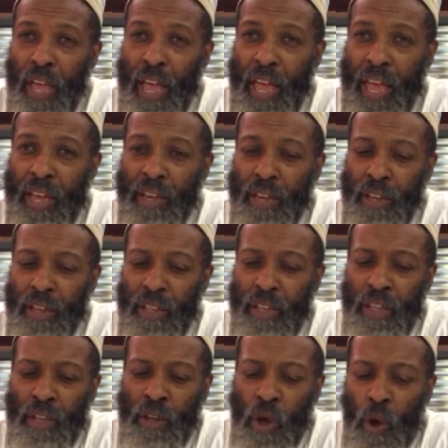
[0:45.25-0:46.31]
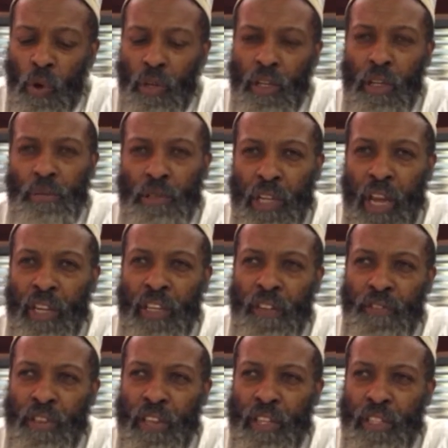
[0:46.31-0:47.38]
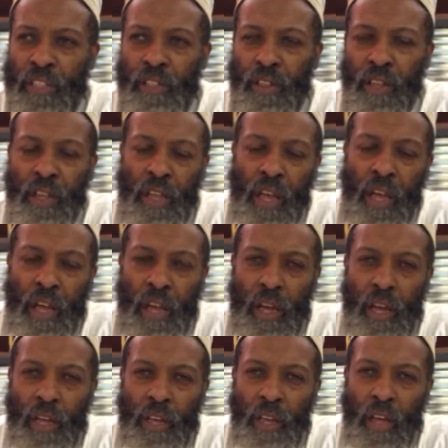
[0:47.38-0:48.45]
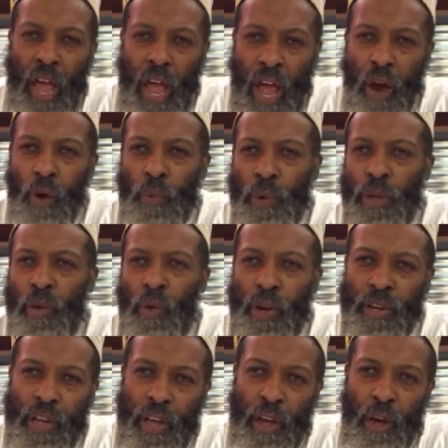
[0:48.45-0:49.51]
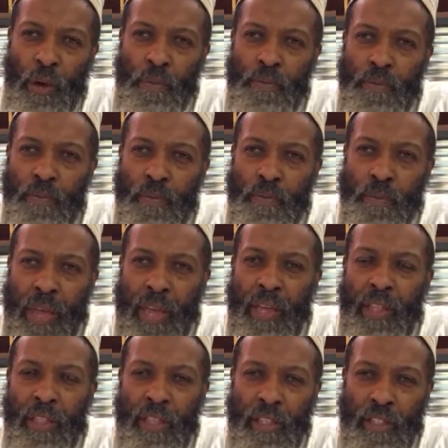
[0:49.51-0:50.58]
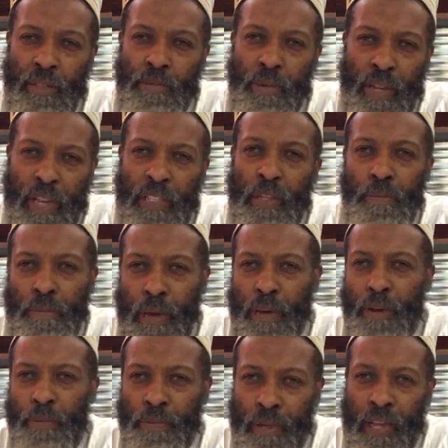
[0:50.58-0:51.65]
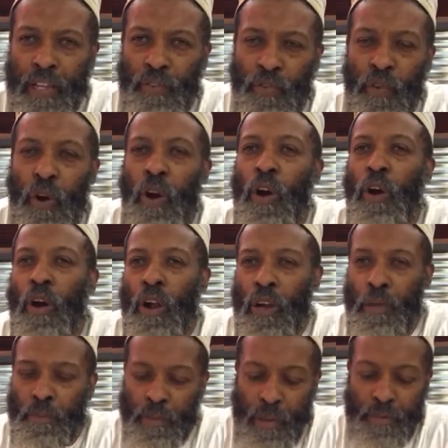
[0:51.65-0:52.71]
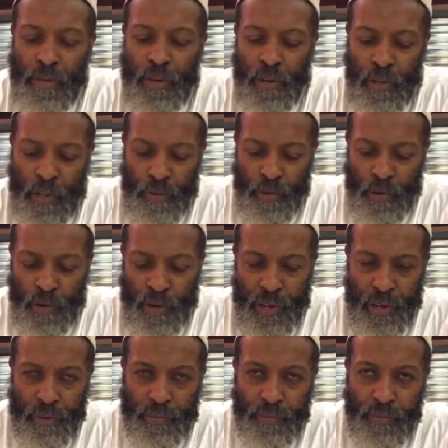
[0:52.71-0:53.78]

And the goal and objective is, how are we going to help make this place a better place for all of people in the community?